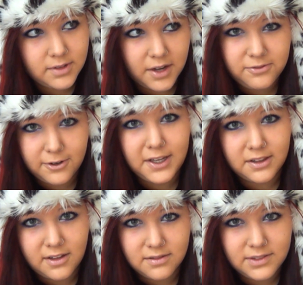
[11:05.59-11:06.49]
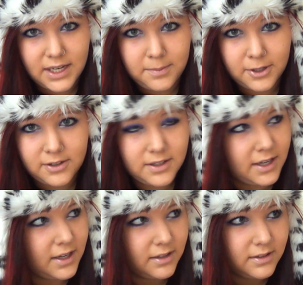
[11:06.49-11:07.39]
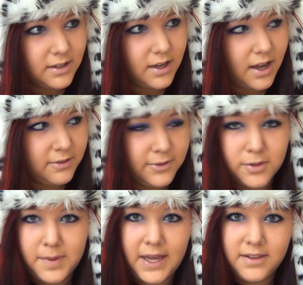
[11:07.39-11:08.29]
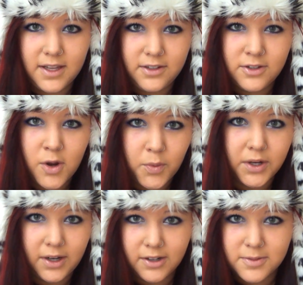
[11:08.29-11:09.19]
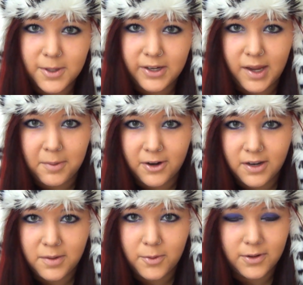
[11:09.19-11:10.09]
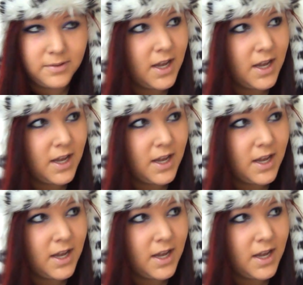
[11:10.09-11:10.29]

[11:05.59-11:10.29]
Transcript: I freaking love Kmart, and I feel bad that no one cares about Kmart anymore.